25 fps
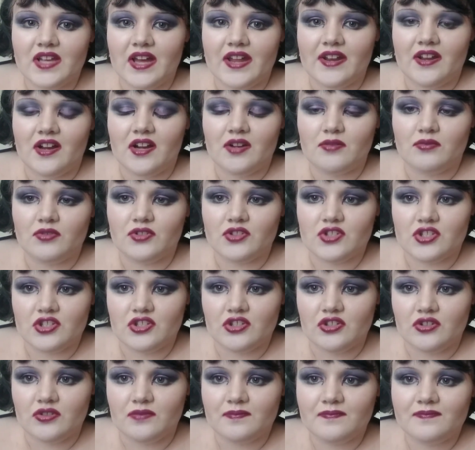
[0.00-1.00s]
and I will
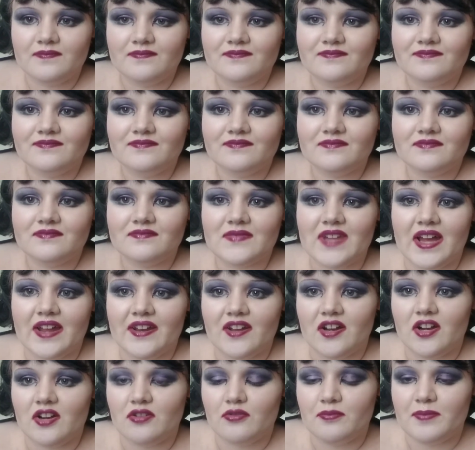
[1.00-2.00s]
do,
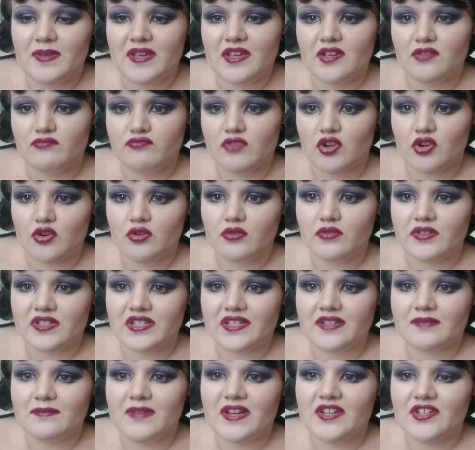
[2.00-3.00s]
and I will be
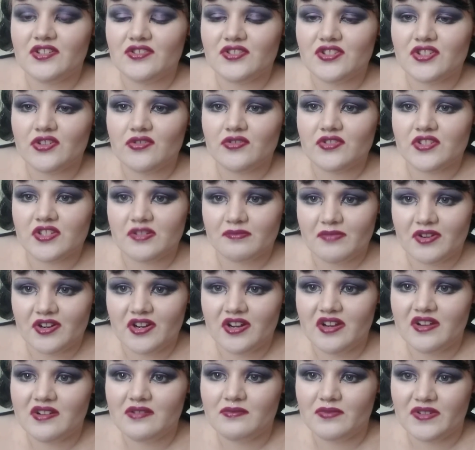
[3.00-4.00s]
recording my new song
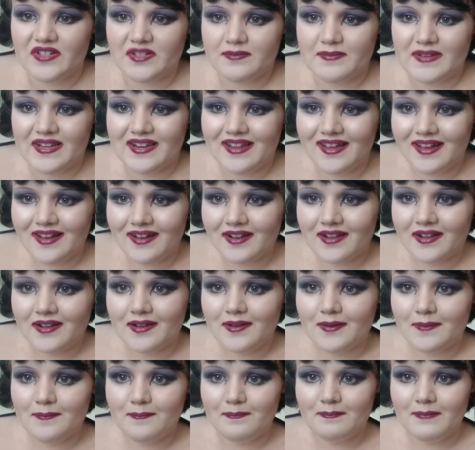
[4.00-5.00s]
tomorrow. Wish me
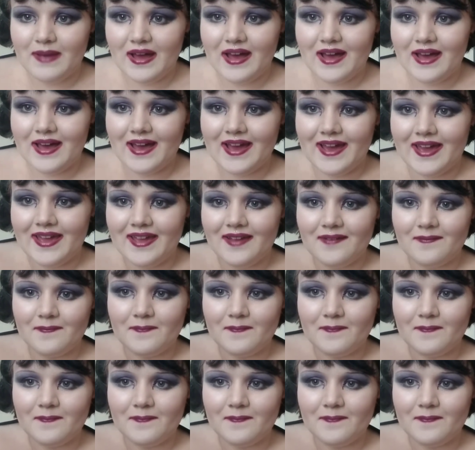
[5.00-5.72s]
luck. Bye.